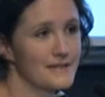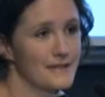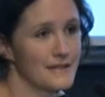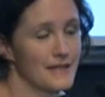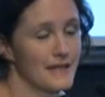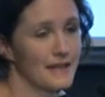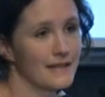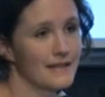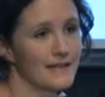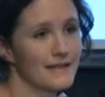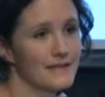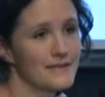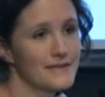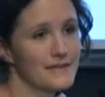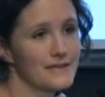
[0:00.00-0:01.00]
town, and there
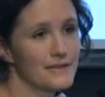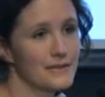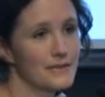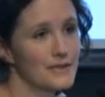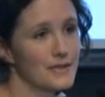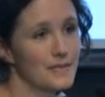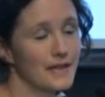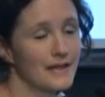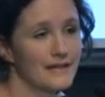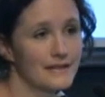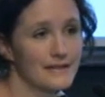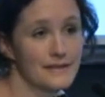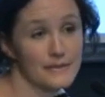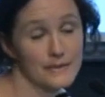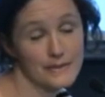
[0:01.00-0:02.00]
was a sushi bar, and
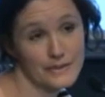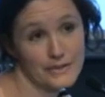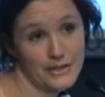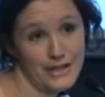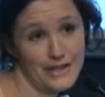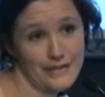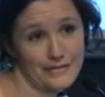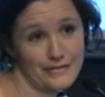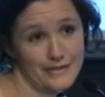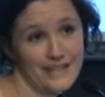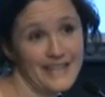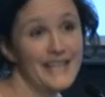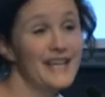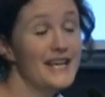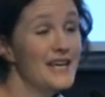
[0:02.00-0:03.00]
this was the chef.
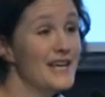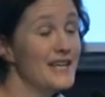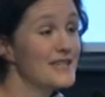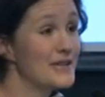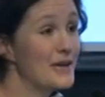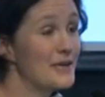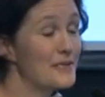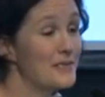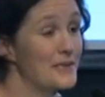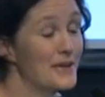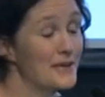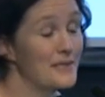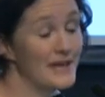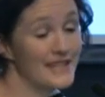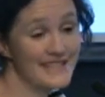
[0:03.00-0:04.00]
So we
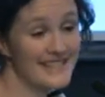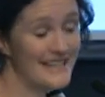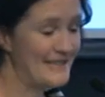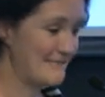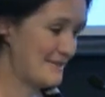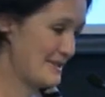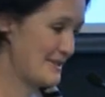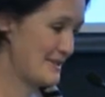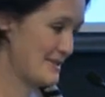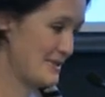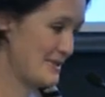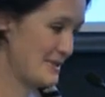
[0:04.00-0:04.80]
went up to the sushi